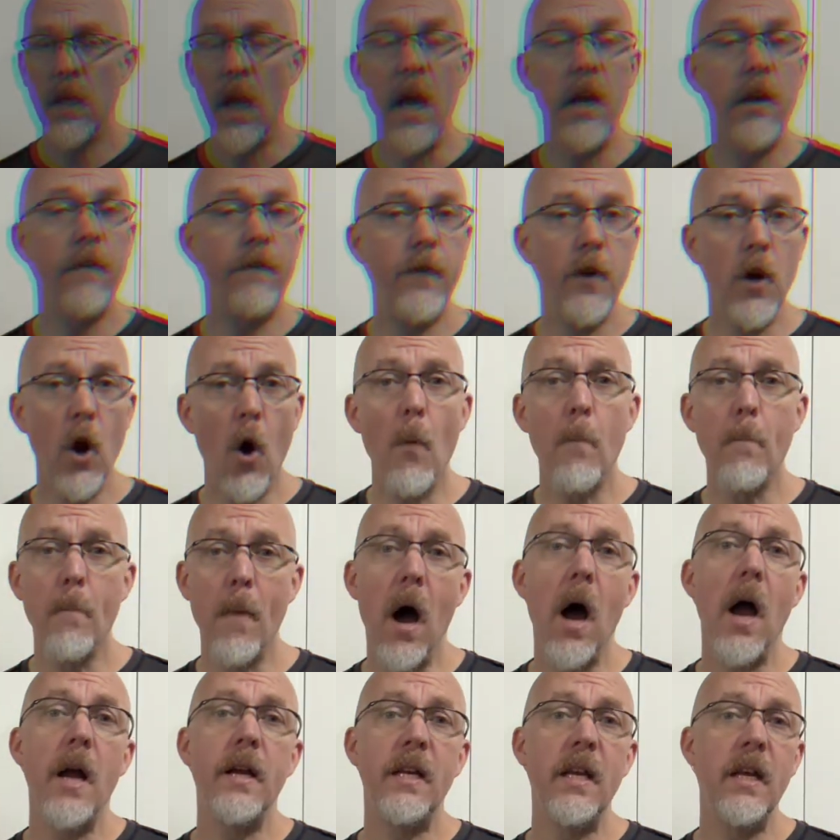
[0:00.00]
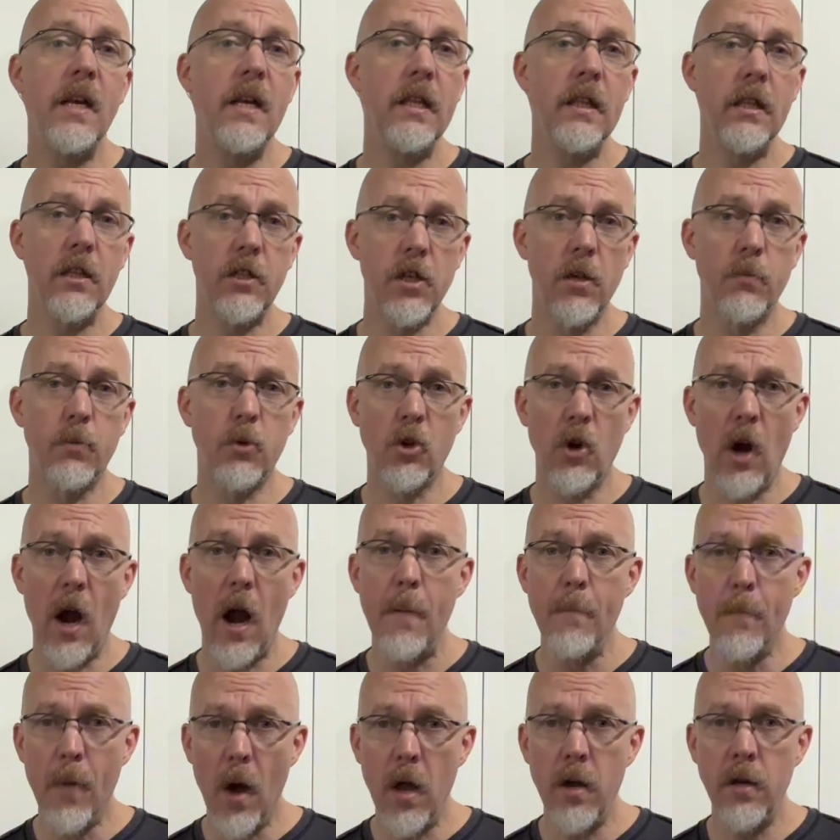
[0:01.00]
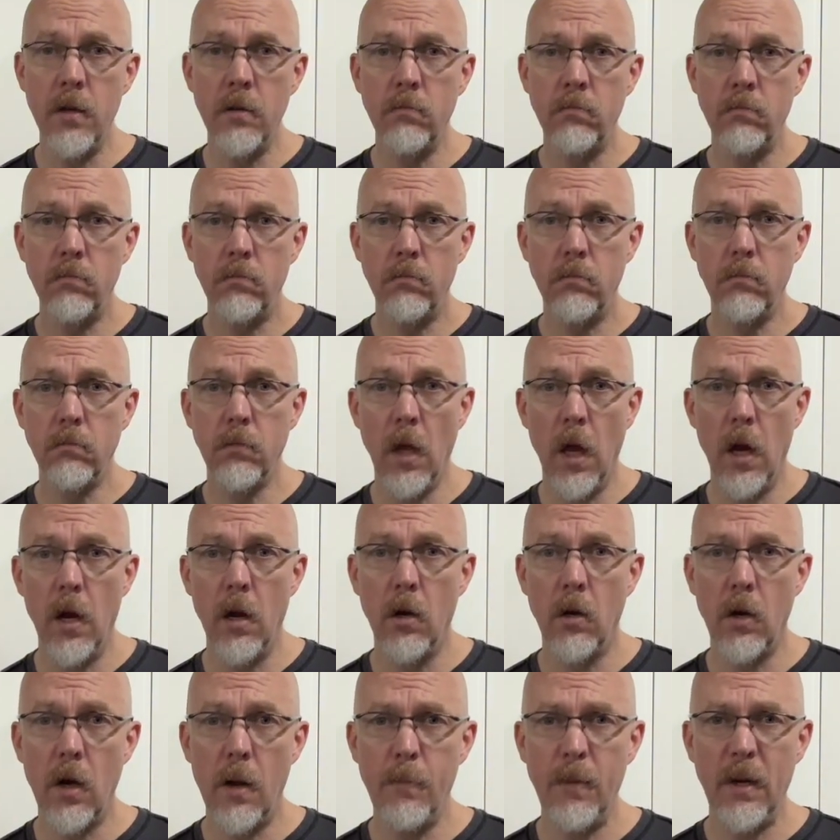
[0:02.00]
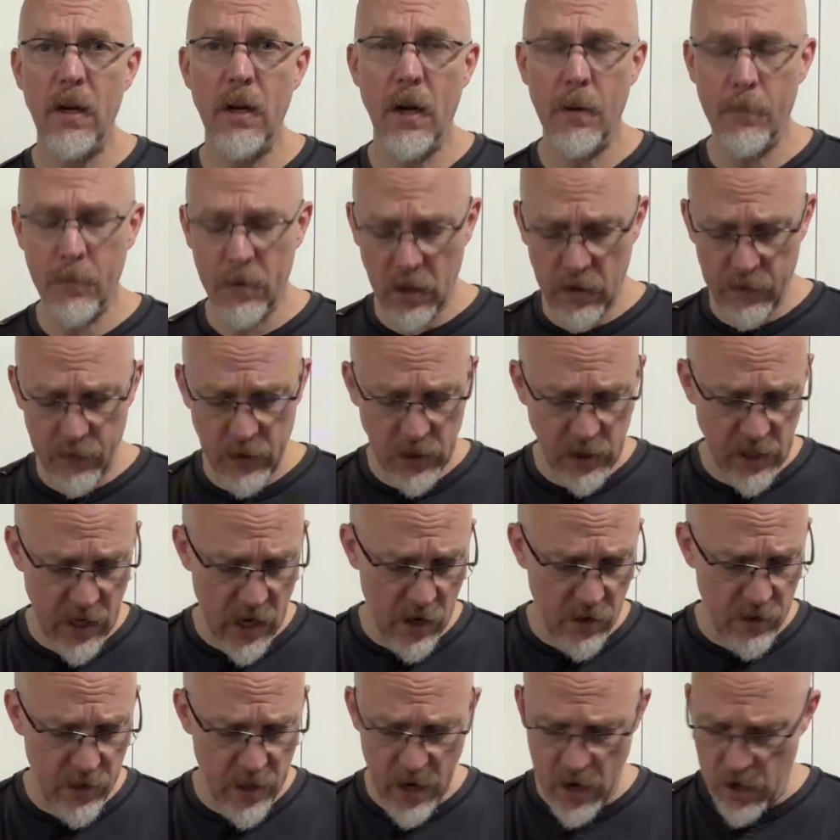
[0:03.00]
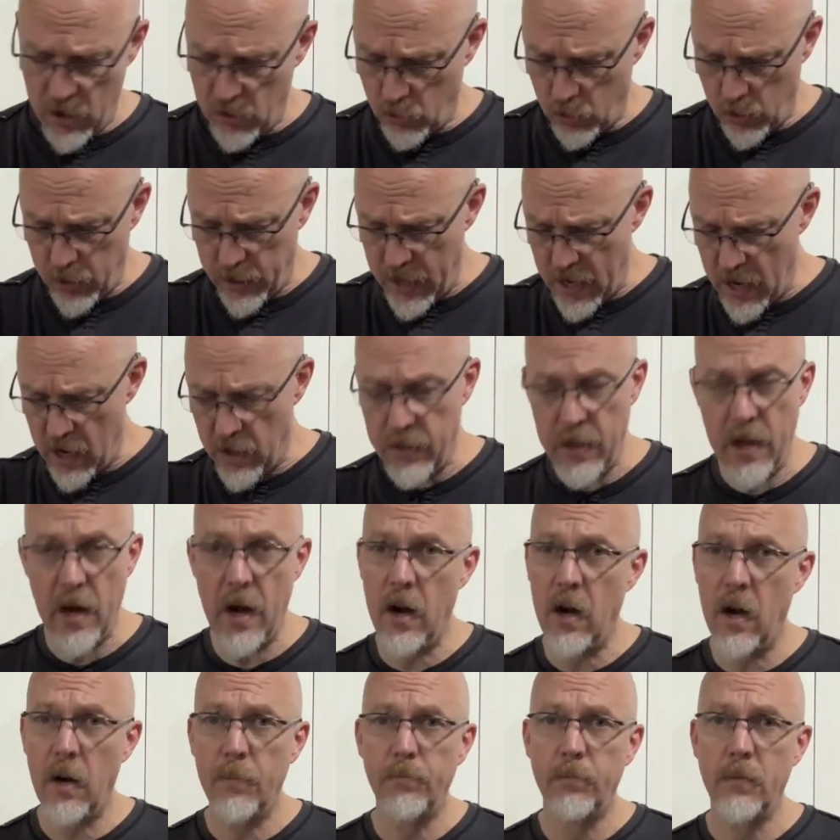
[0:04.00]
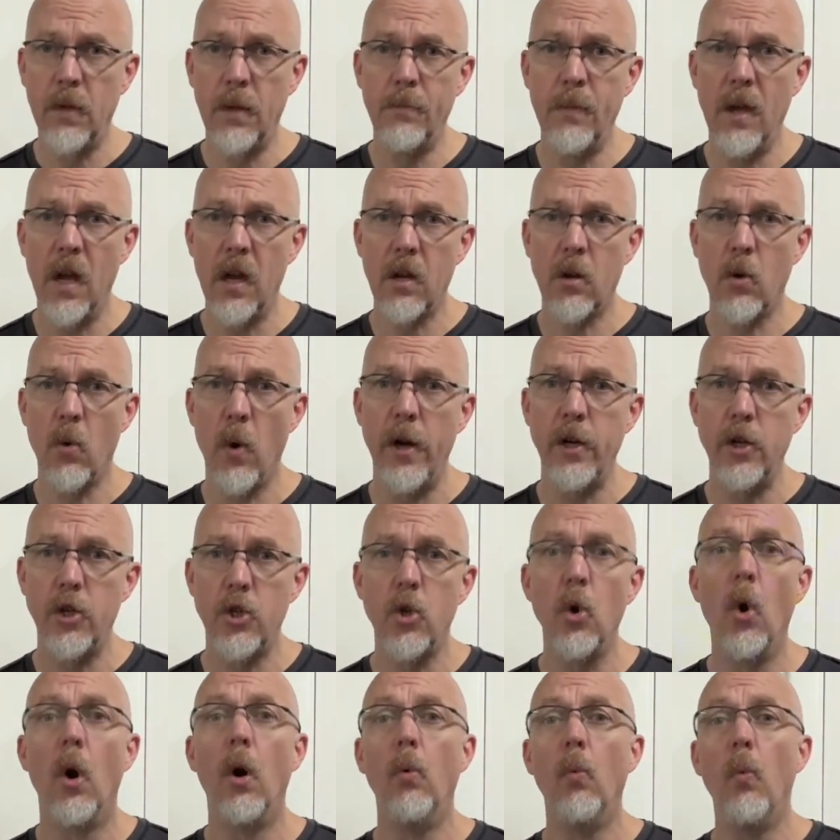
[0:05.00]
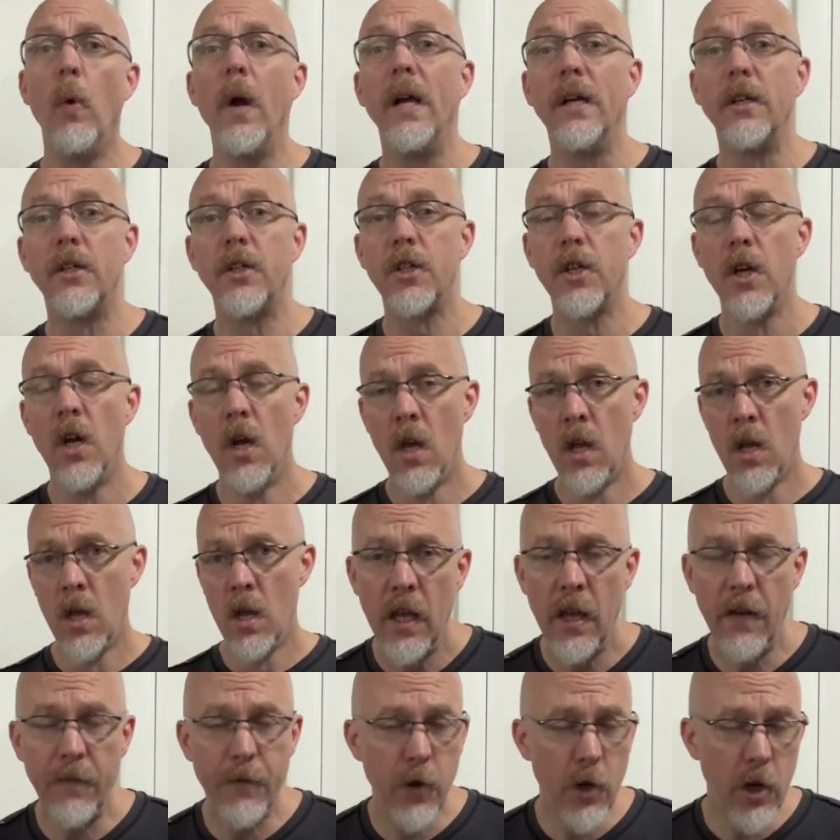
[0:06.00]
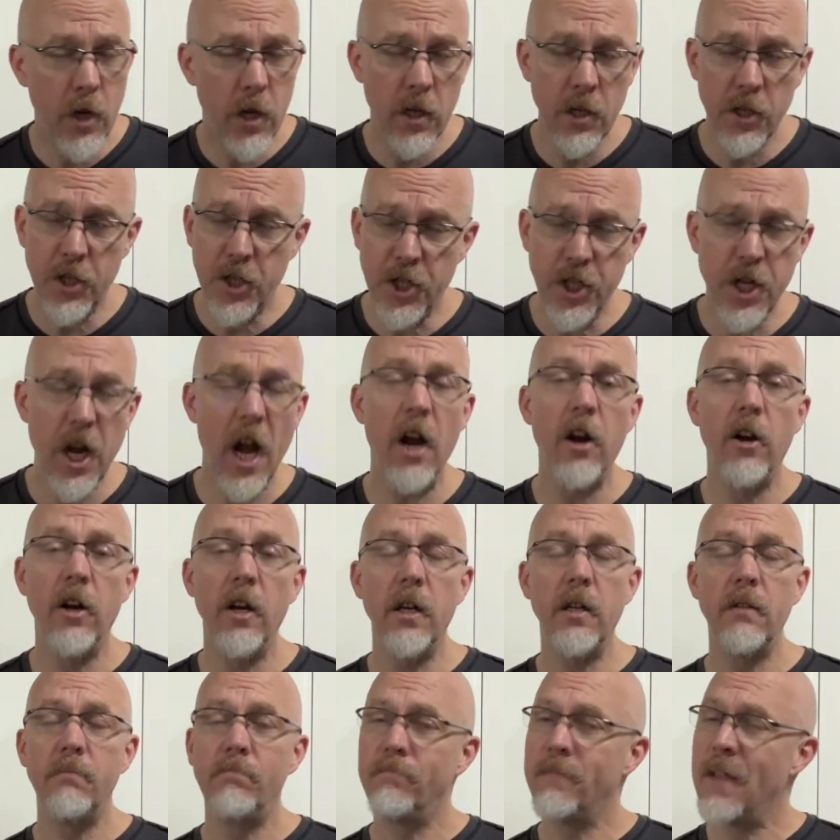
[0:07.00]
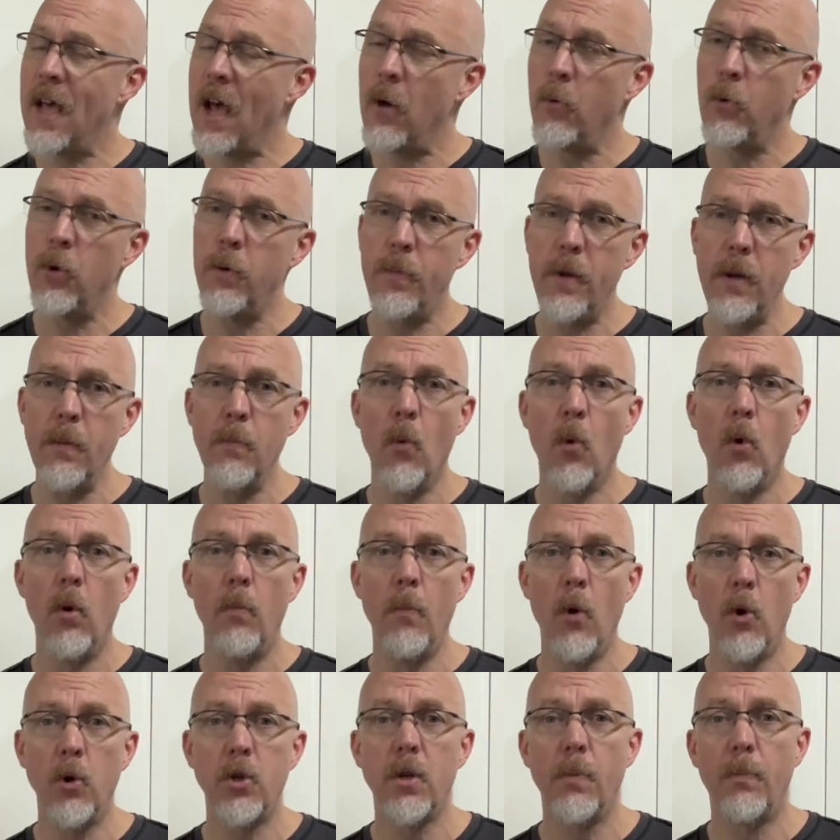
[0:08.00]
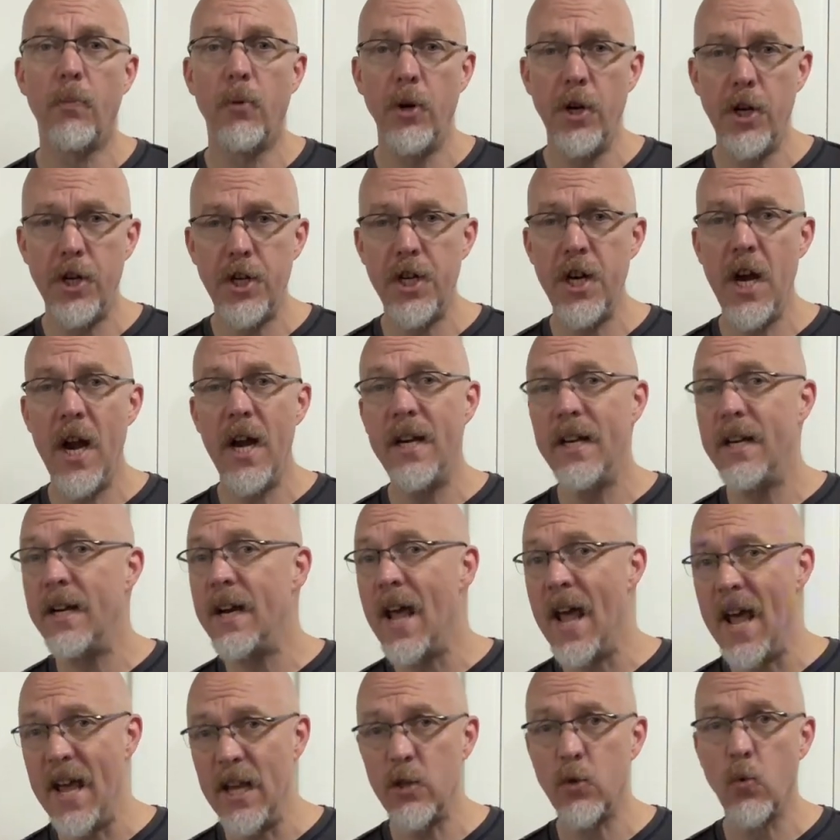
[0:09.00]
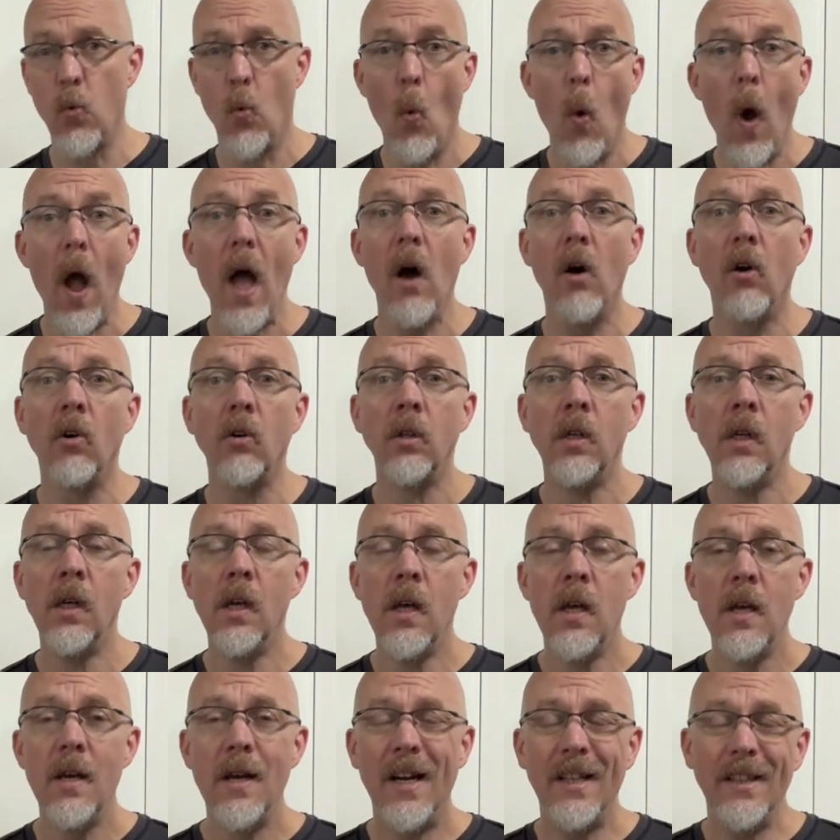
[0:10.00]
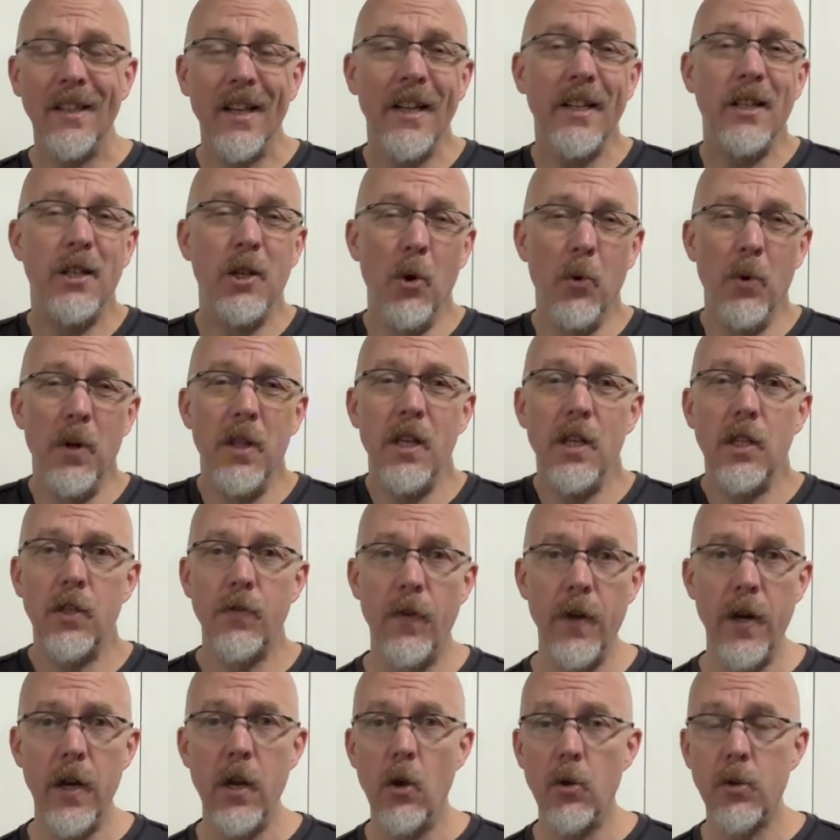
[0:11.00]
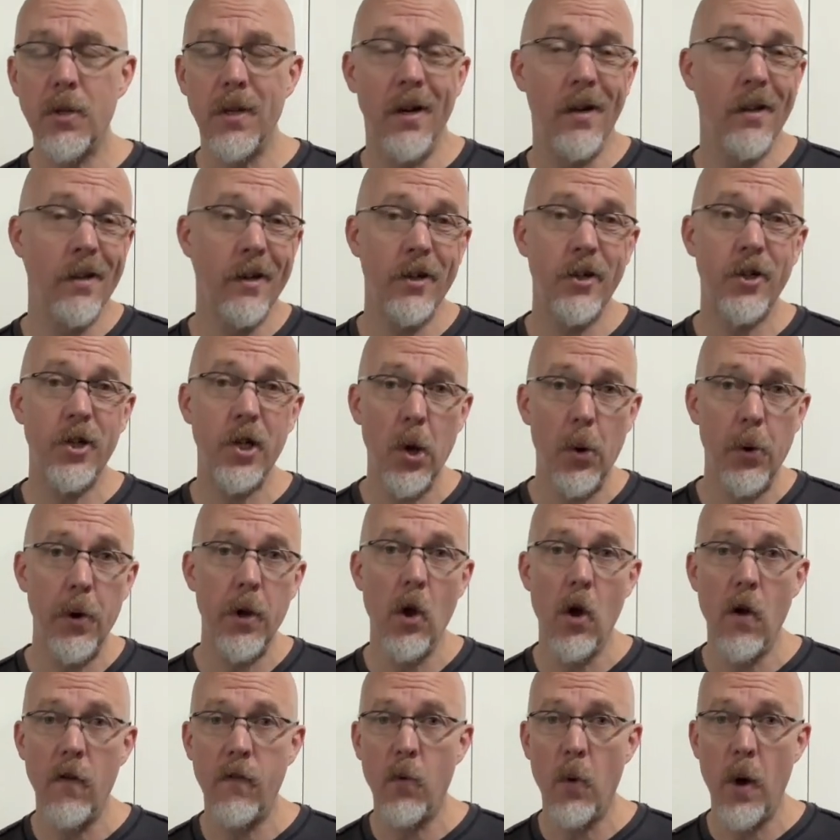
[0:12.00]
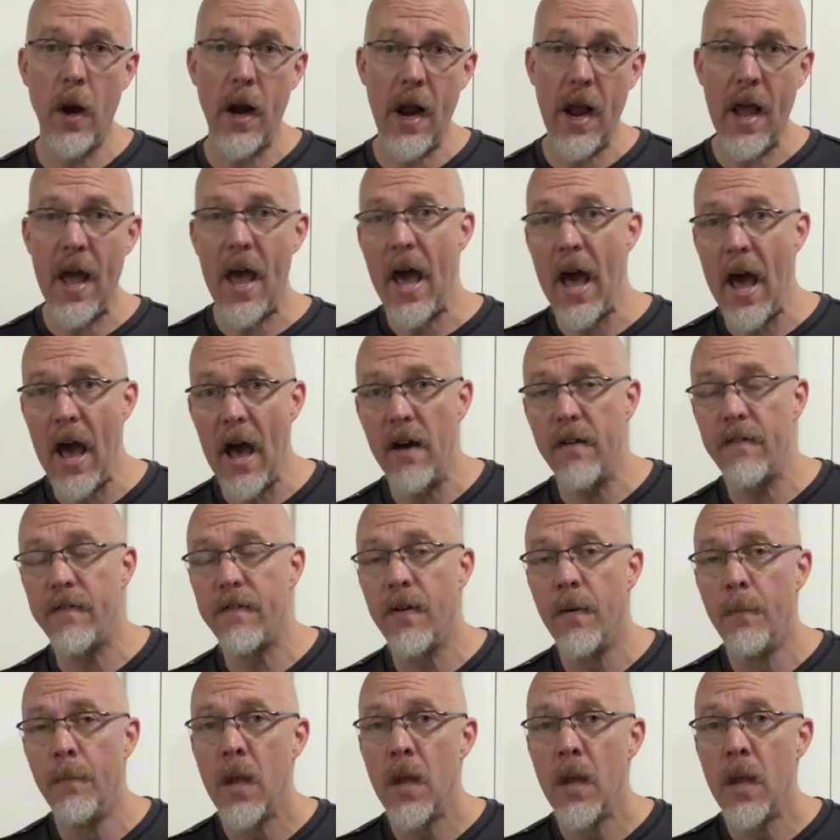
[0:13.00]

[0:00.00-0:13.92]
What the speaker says: And if you don't mind hitting the subscribe button, you know, I mean, I believe it's down there or down there. I'm not quite sure which. If you can share it, that would be most appreciated as well. I like doing these videos and I like showing off what I have.